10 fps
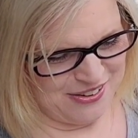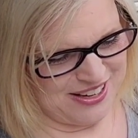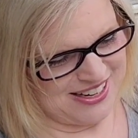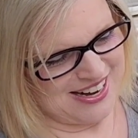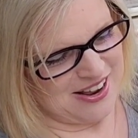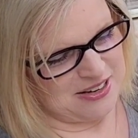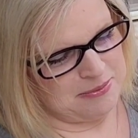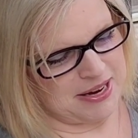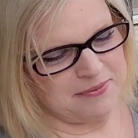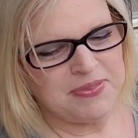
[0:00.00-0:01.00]
I'll get it out in
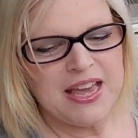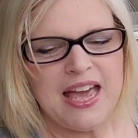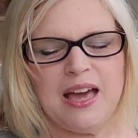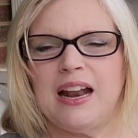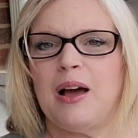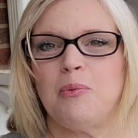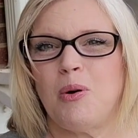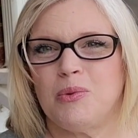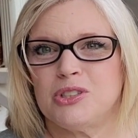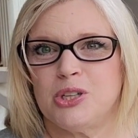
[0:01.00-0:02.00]
a minute. And, and
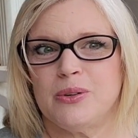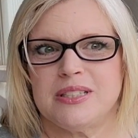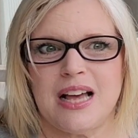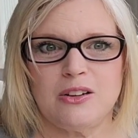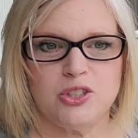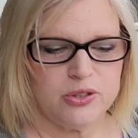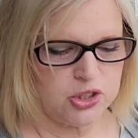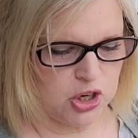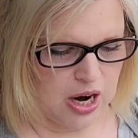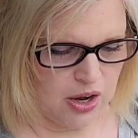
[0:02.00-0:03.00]
what we'll do is I'll do
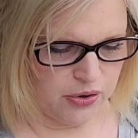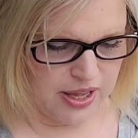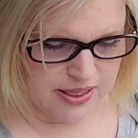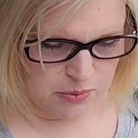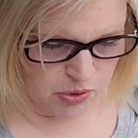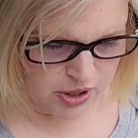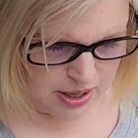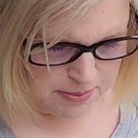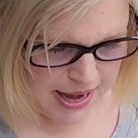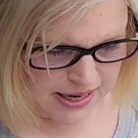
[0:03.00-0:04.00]
the try on and then we'll
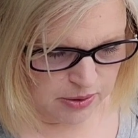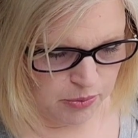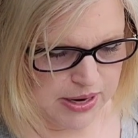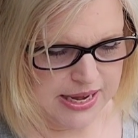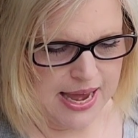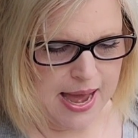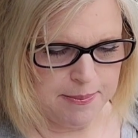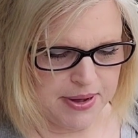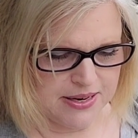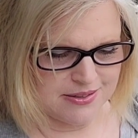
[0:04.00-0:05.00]
come back and
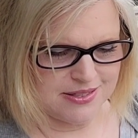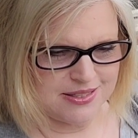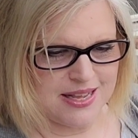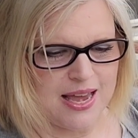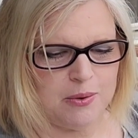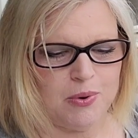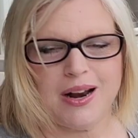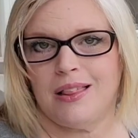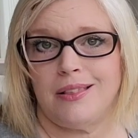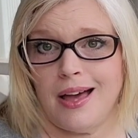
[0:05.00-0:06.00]
recap and say
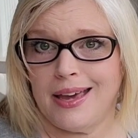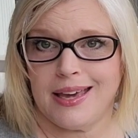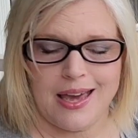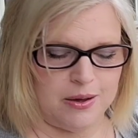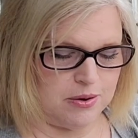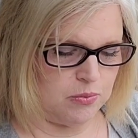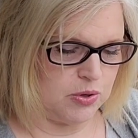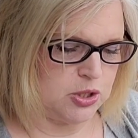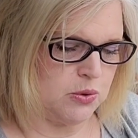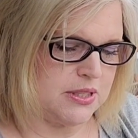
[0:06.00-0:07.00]
what I like
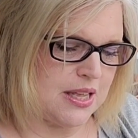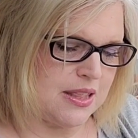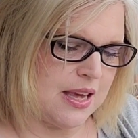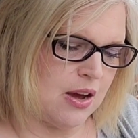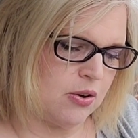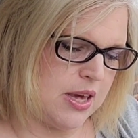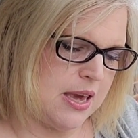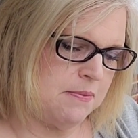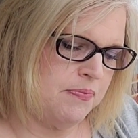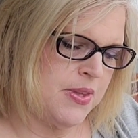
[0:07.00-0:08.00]
and which ones I think I'll
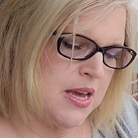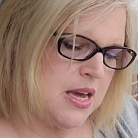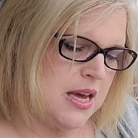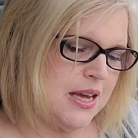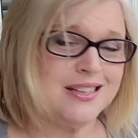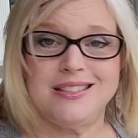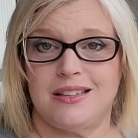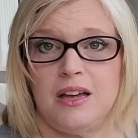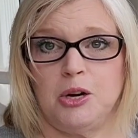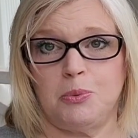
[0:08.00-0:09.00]
keep. It's
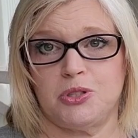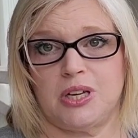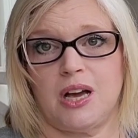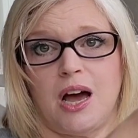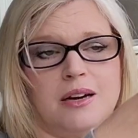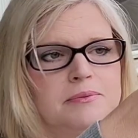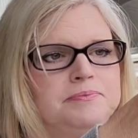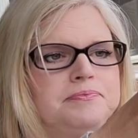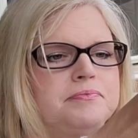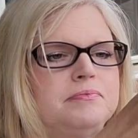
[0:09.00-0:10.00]
100%
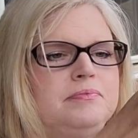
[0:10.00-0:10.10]
cotton.